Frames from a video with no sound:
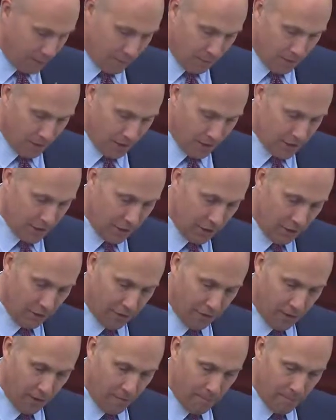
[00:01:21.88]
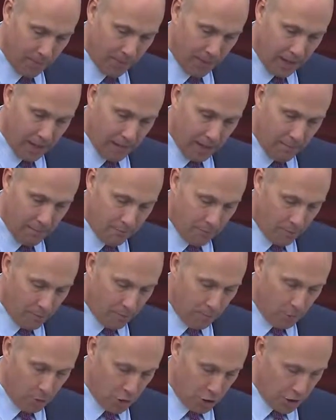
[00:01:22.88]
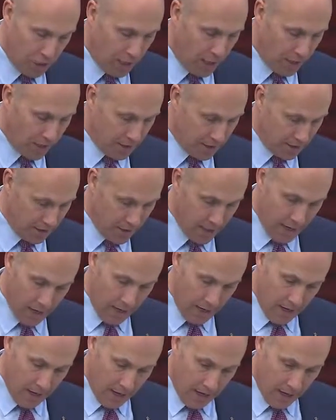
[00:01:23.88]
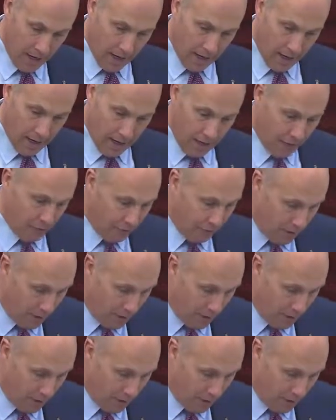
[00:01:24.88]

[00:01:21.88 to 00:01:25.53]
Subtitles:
things here from Beauchesne's. If